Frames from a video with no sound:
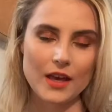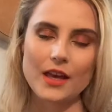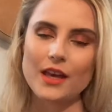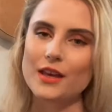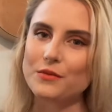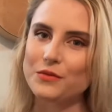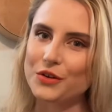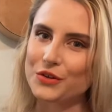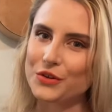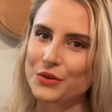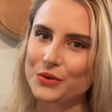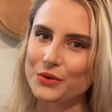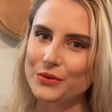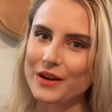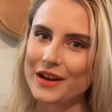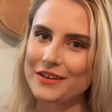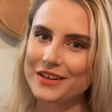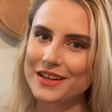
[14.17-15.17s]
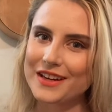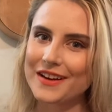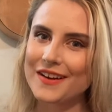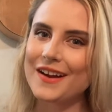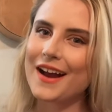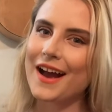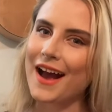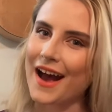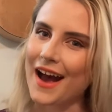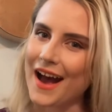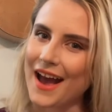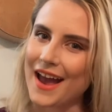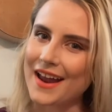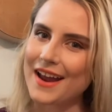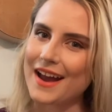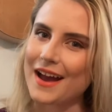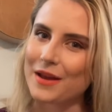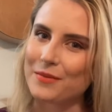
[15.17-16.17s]
If you're new around here,
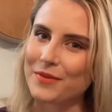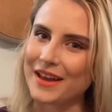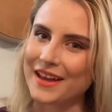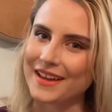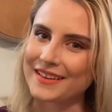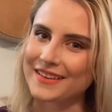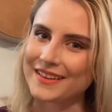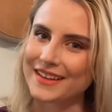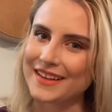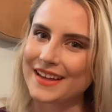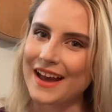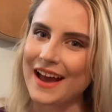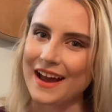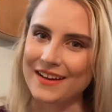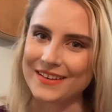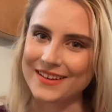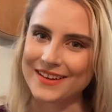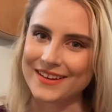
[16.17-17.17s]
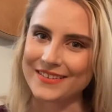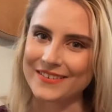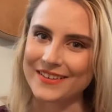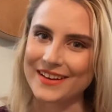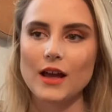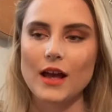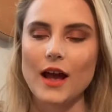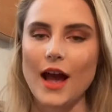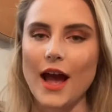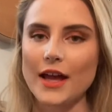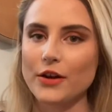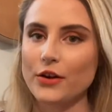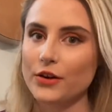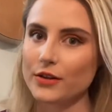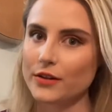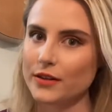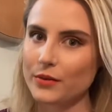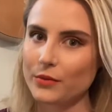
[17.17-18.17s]
hi, I'm Haley. How you doing? I
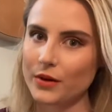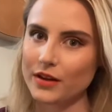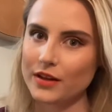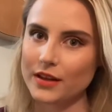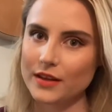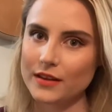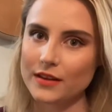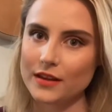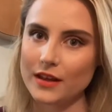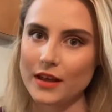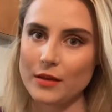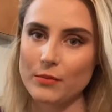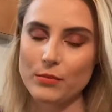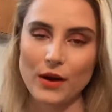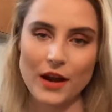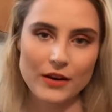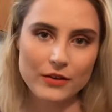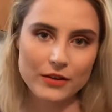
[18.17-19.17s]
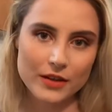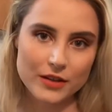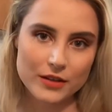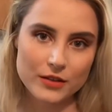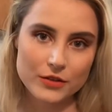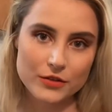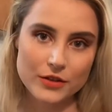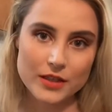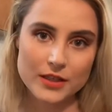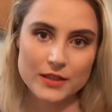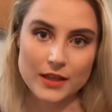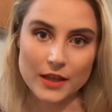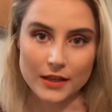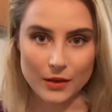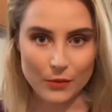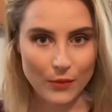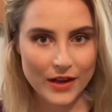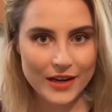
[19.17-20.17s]
currently work in the bridal industry
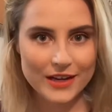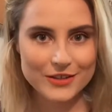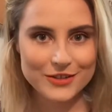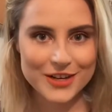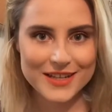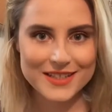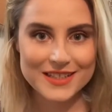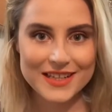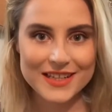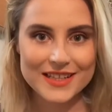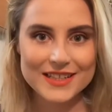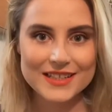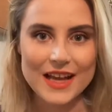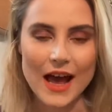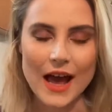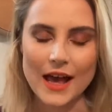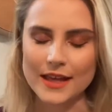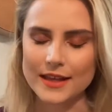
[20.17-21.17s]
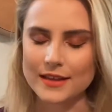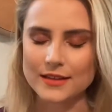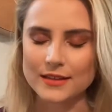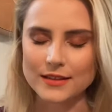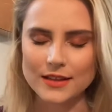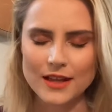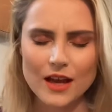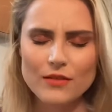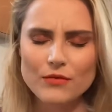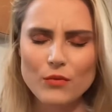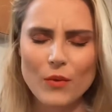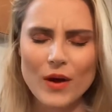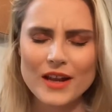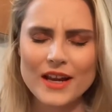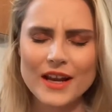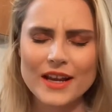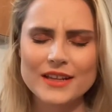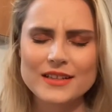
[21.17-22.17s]
selling wedding dresses. I love
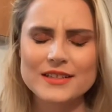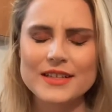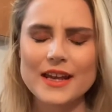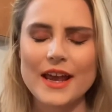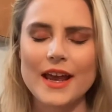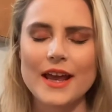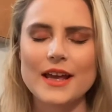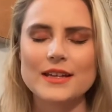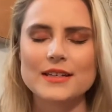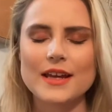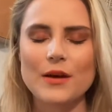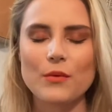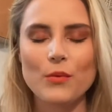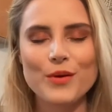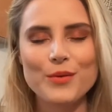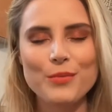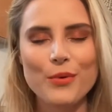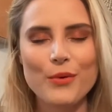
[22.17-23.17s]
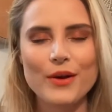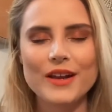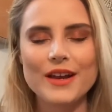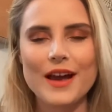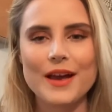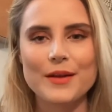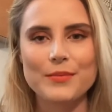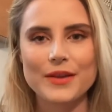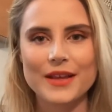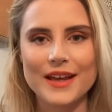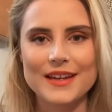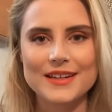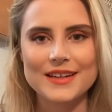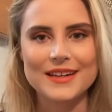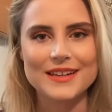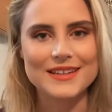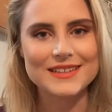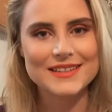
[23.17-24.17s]
weddings and at one point I planned
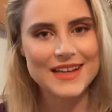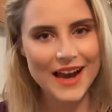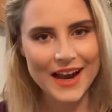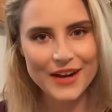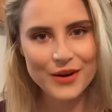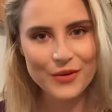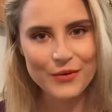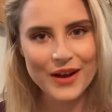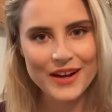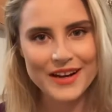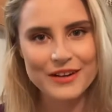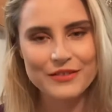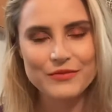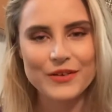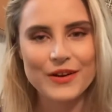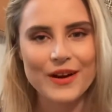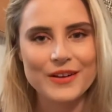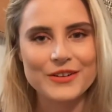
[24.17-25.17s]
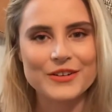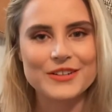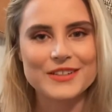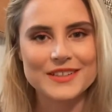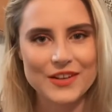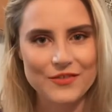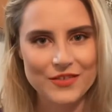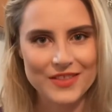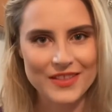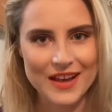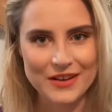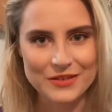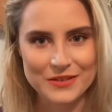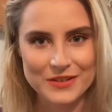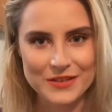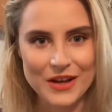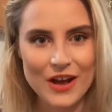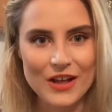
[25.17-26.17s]
an entire wedding for under
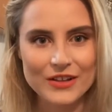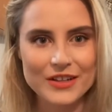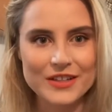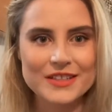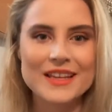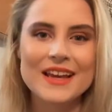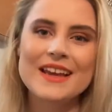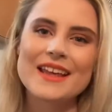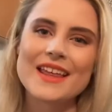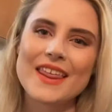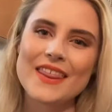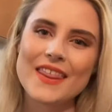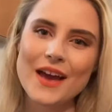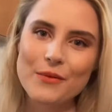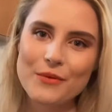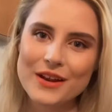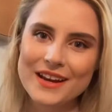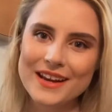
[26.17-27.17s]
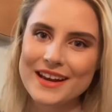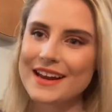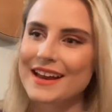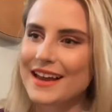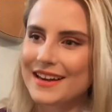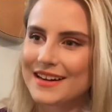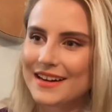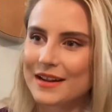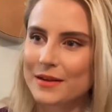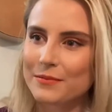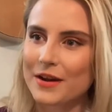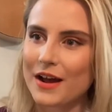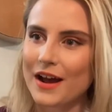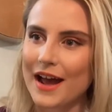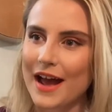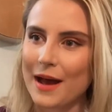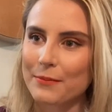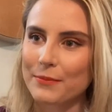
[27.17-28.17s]
$7,000. That wedding ended up
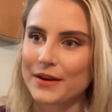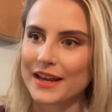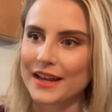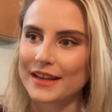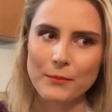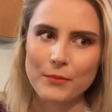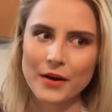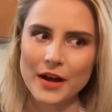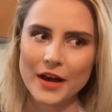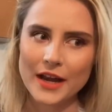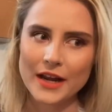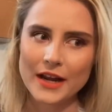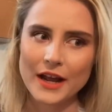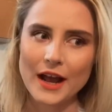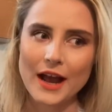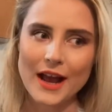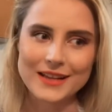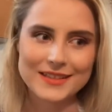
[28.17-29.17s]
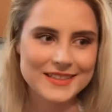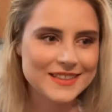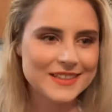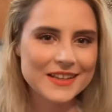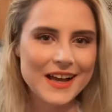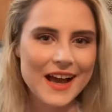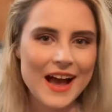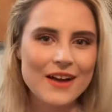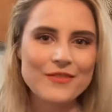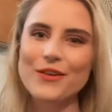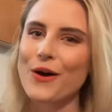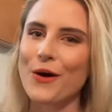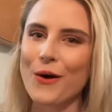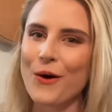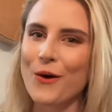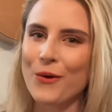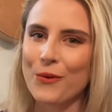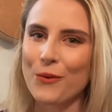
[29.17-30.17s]
not happening, but I still have a
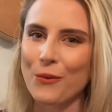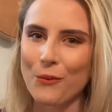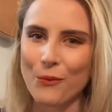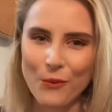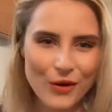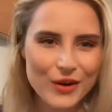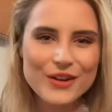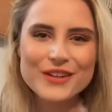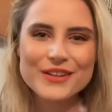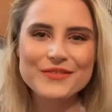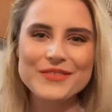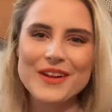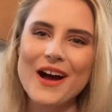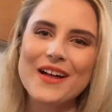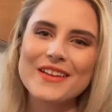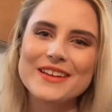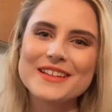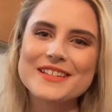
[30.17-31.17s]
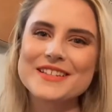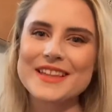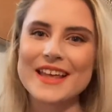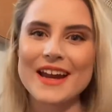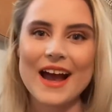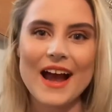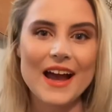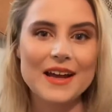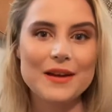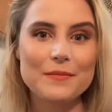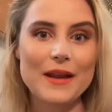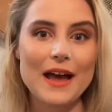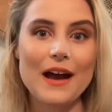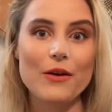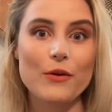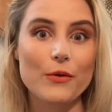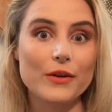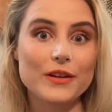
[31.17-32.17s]
whole world of knowledge that I am
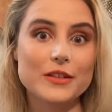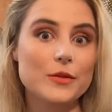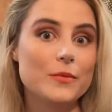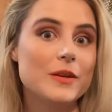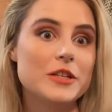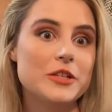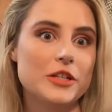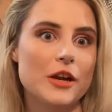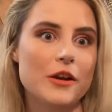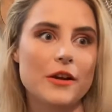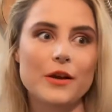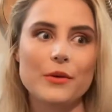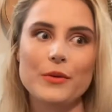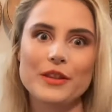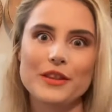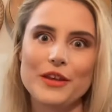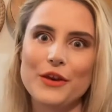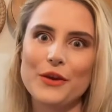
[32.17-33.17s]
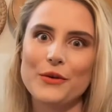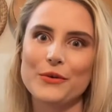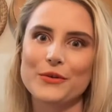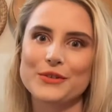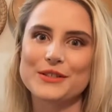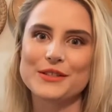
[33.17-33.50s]
now going to be sharing with you.